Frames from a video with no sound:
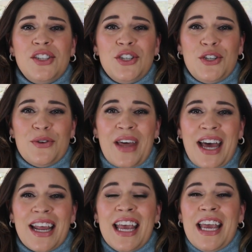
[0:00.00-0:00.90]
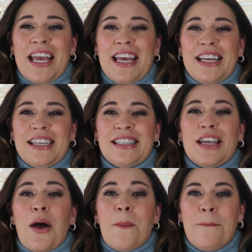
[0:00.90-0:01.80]
to do that is
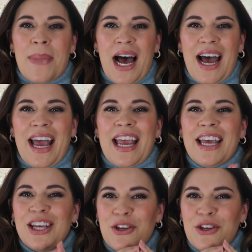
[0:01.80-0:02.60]
by